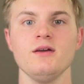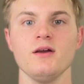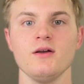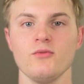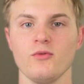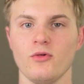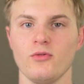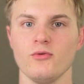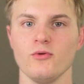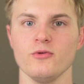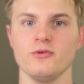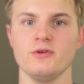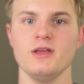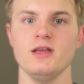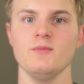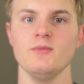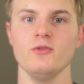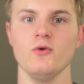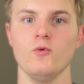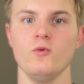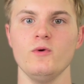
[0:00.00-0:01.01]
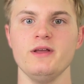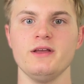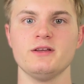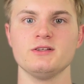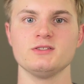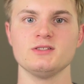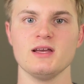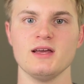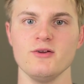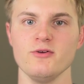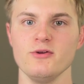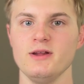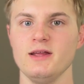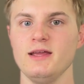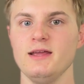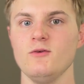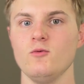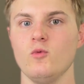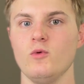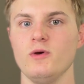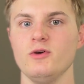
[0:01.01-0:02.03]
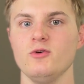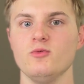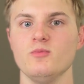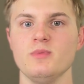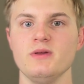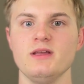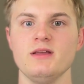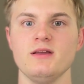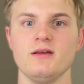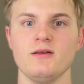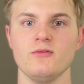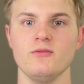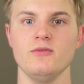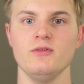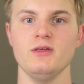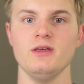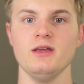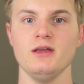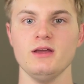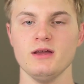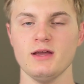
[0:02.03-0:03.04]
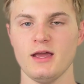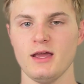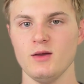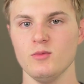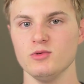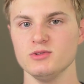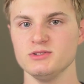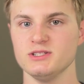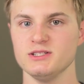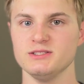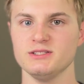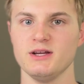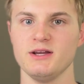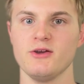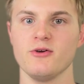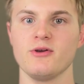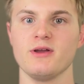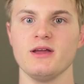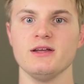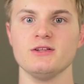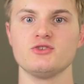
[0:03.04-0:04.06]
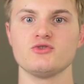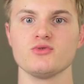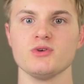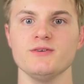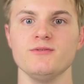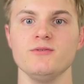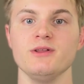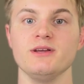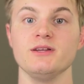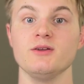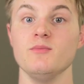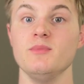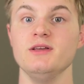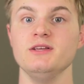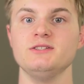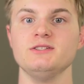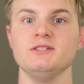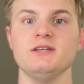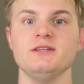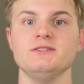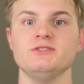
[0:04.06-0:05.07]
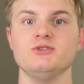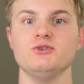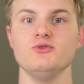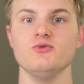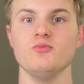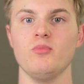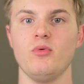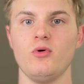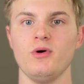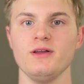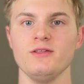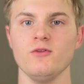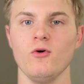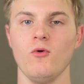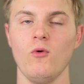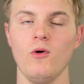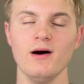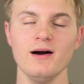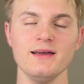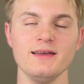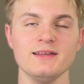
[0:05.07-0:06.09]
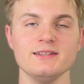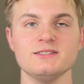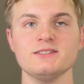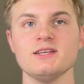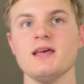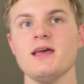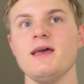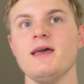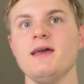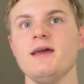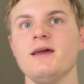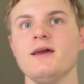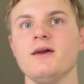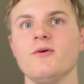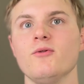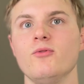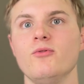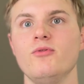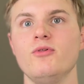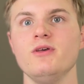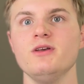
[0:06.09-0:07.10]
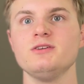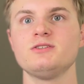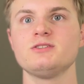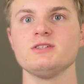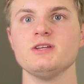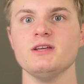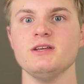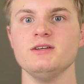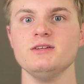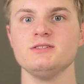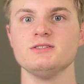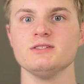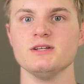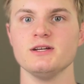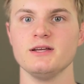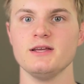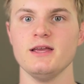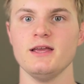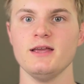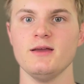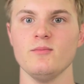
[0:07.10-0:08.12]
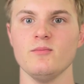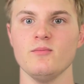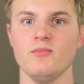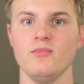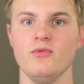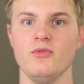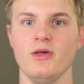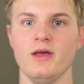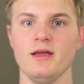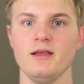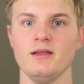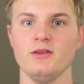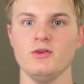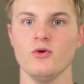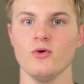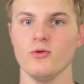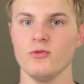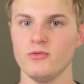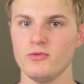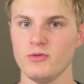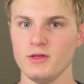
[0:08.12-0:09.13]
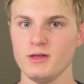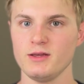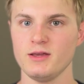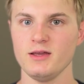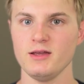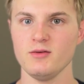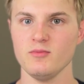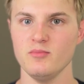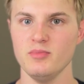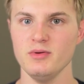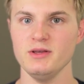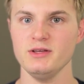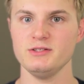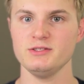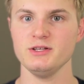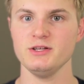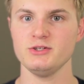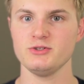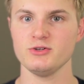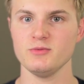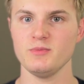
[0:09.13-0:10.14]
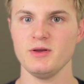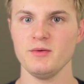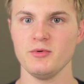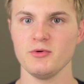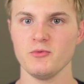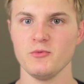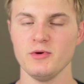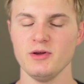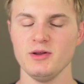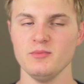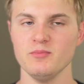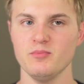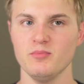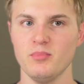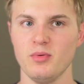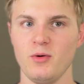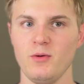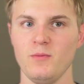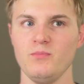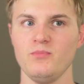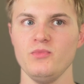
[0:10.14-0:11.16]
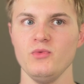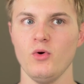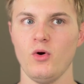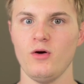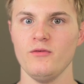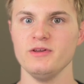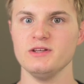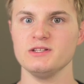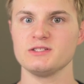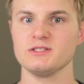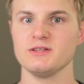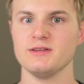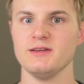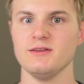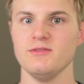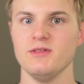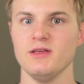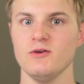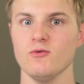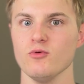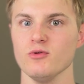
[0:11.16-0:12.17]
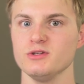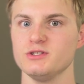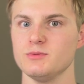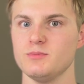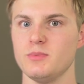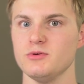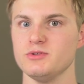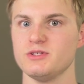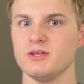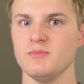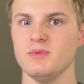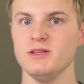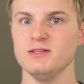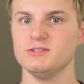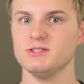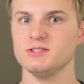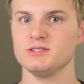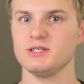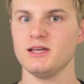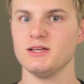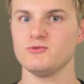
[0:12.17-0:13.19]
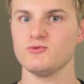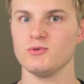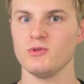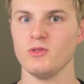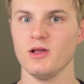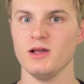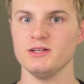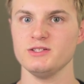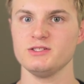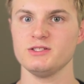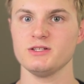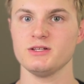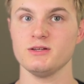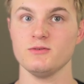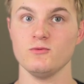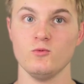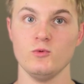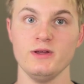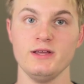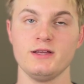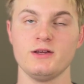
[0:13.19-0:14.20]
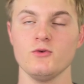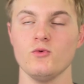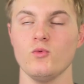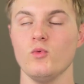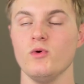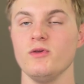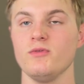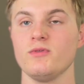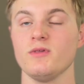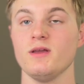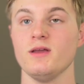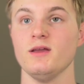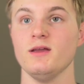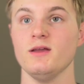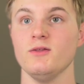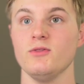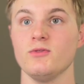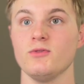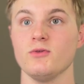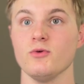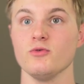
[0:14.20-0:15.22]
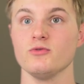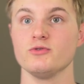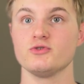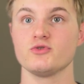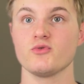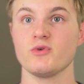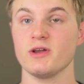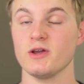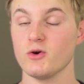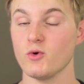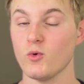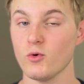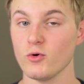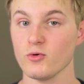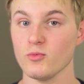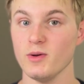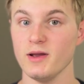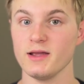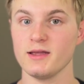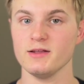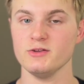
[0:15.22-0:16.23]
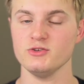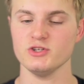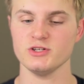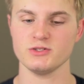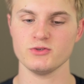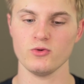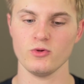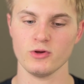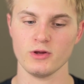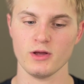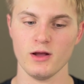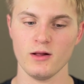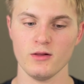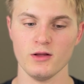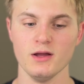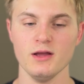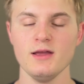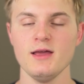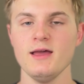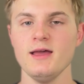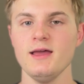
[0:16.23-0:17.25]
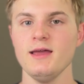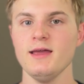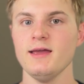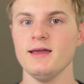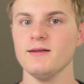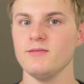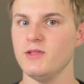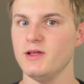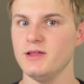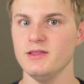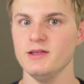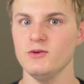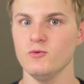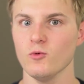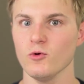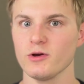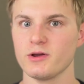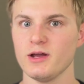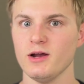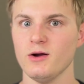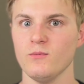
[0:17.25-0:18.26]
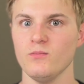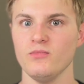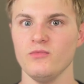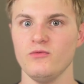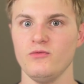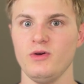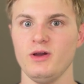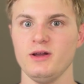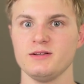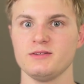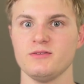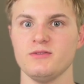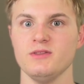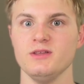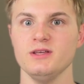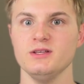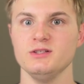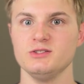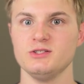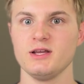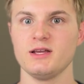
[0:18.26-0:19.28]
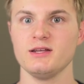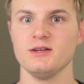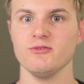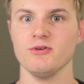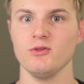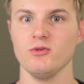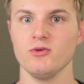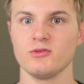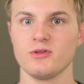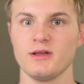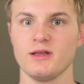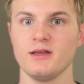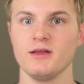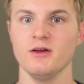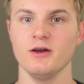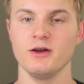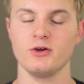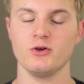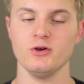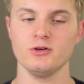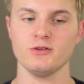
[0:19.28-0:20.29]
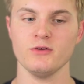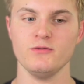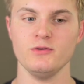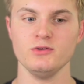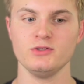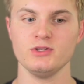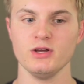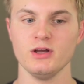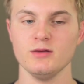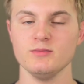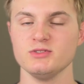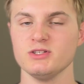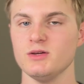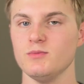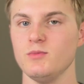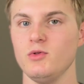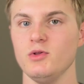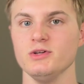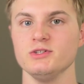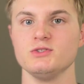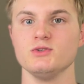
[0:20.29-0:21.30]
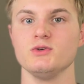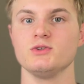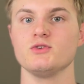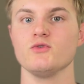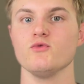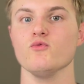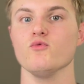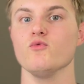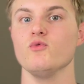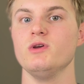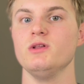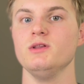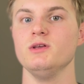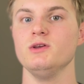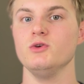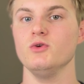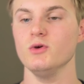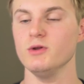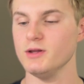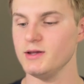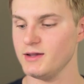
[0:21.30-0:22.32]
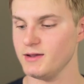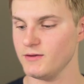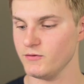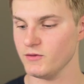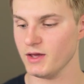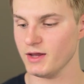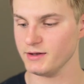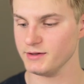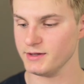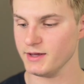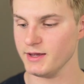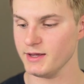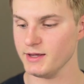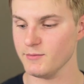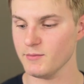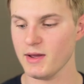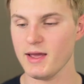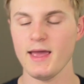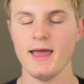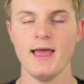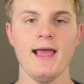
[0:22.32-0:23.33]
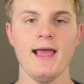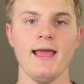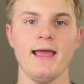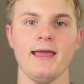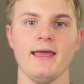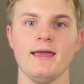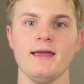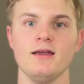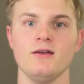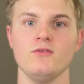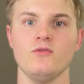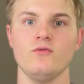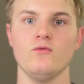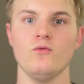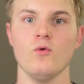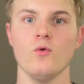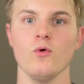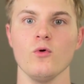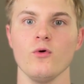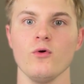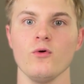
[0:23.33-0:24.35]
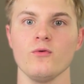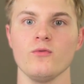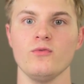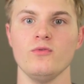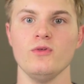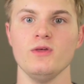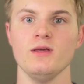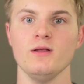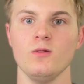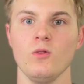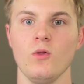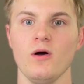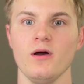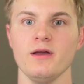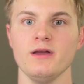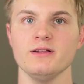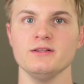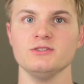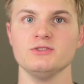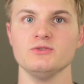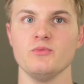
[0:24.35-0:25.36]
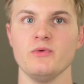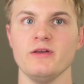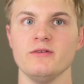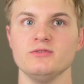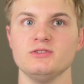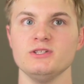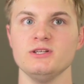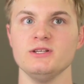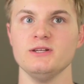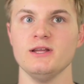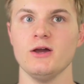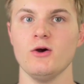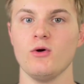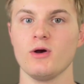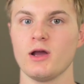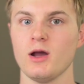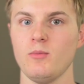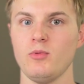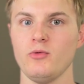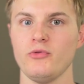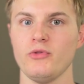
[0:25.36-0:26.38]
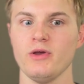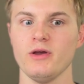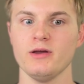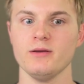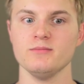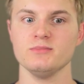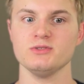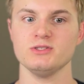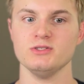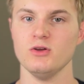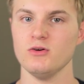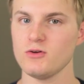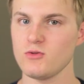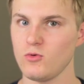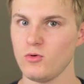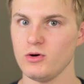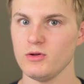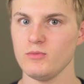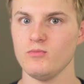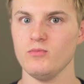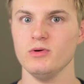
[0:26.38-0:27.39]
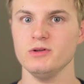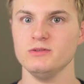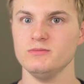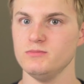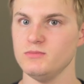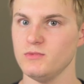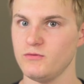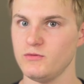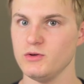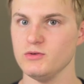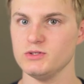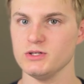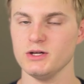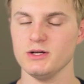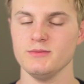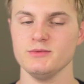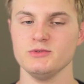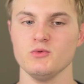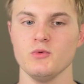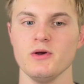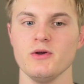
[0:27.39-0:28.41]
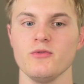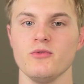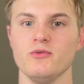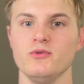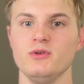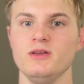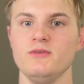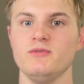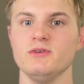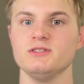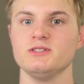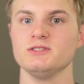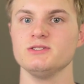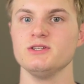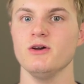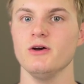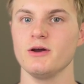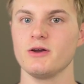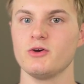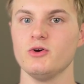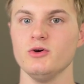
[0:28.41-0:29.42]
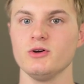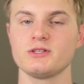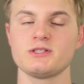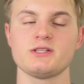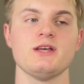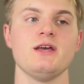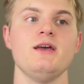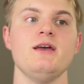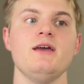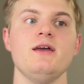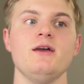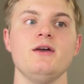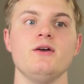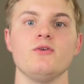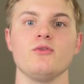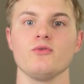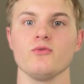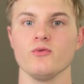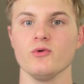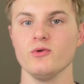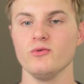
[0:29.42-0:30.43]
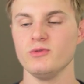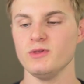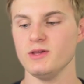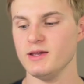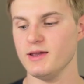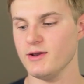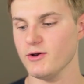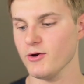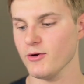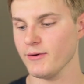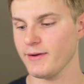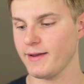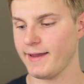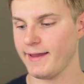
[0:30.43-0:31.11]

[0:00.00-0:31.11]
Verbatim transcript: The third game of the week, Saturday, will be the Hamilton Tiger Cats traveling to BC to play the Lions. This is a game that you're thinking BC should be able to win, but obviously they were supposed to beat Saskatchewan last week with a third string quarterback in Jake Dolegala. That didn't work out. In fact, the secondary looked like it got cooked a few times. MLS looked really good in that game. And for the Lions, we've seen now a couple times, not a lot, but a few times where their defenses got cooked through the air.